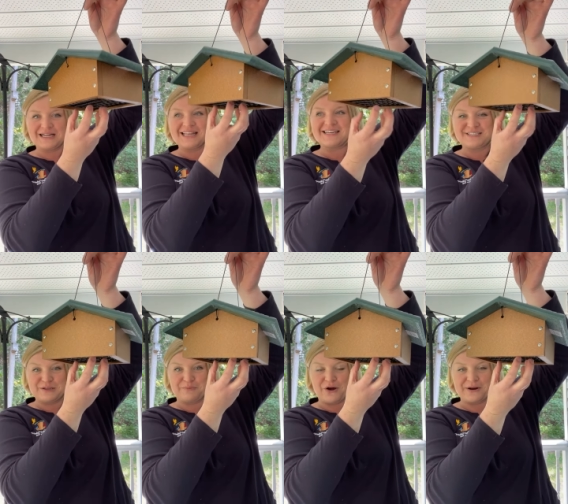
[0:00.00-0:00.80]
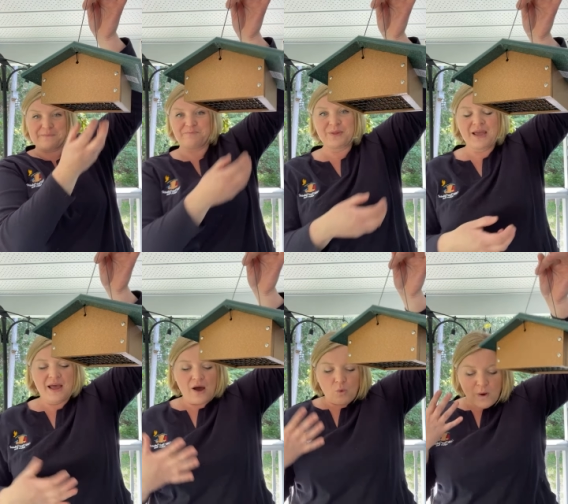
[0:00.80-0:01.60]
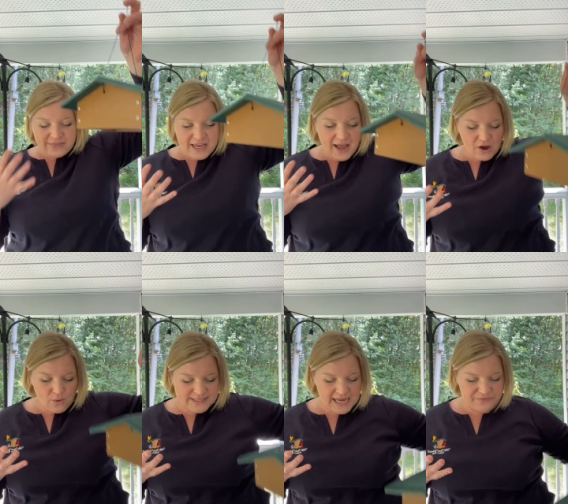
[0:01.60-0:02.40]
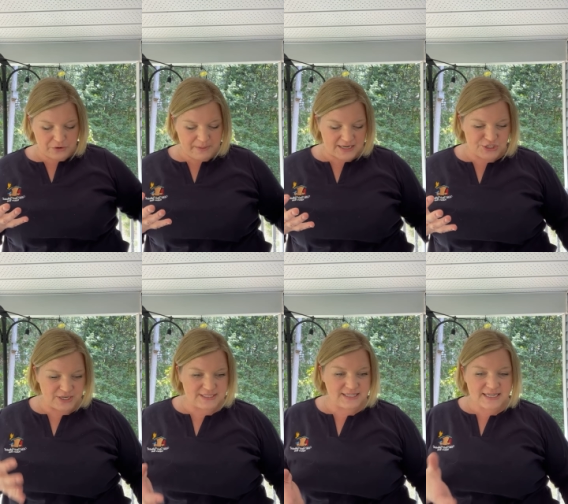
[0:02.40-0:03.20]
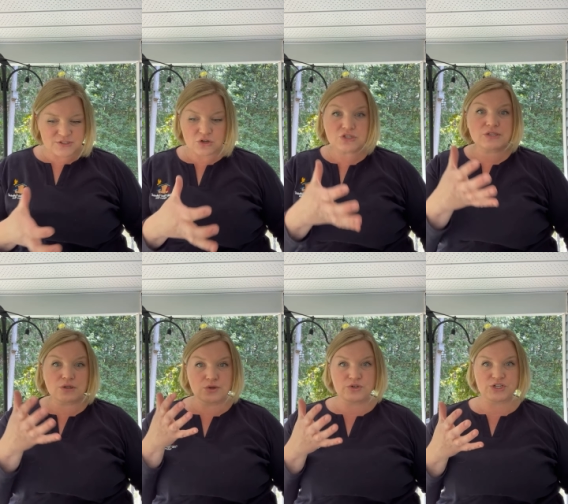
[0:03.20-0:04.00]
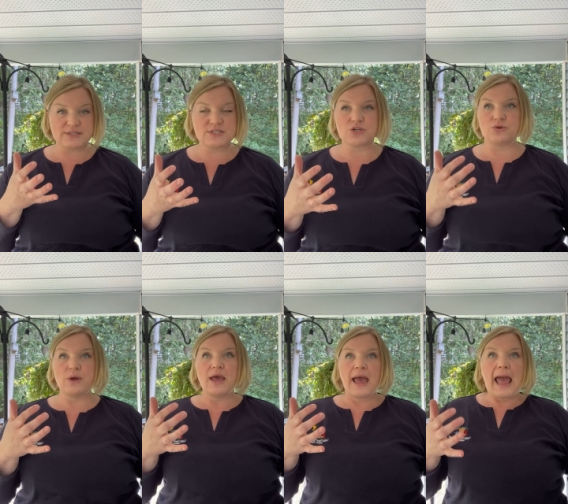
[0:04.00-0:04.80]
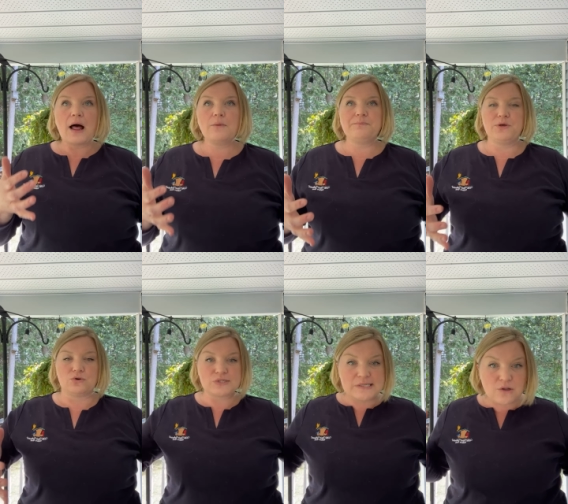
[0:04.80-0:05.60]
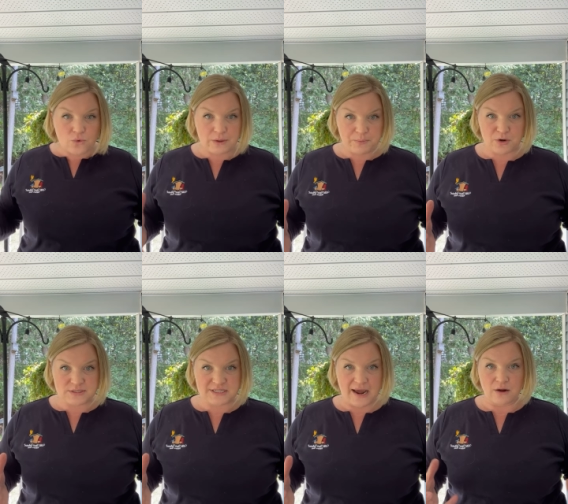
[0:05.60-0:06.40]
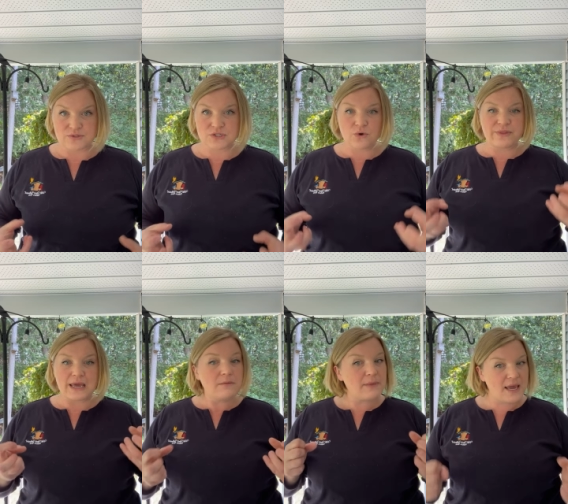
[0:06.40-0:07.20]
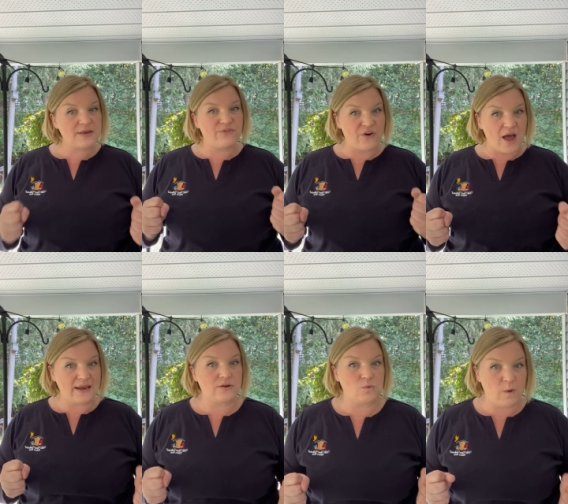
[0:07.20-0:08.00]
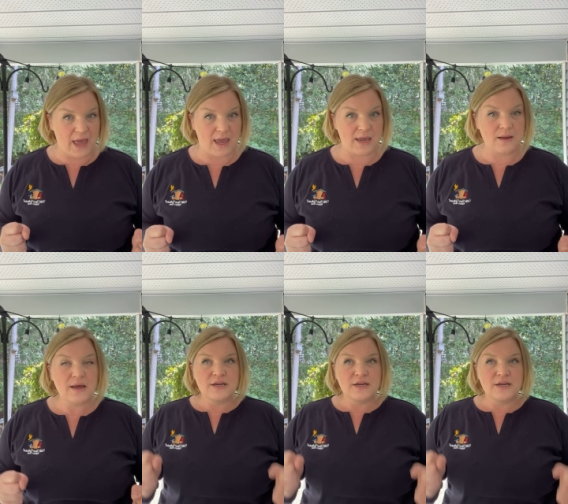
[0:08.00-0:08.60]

cling to the bottom. One thing I always have to mention is these are solutions to help, you know, slow the birds down. So they may find a way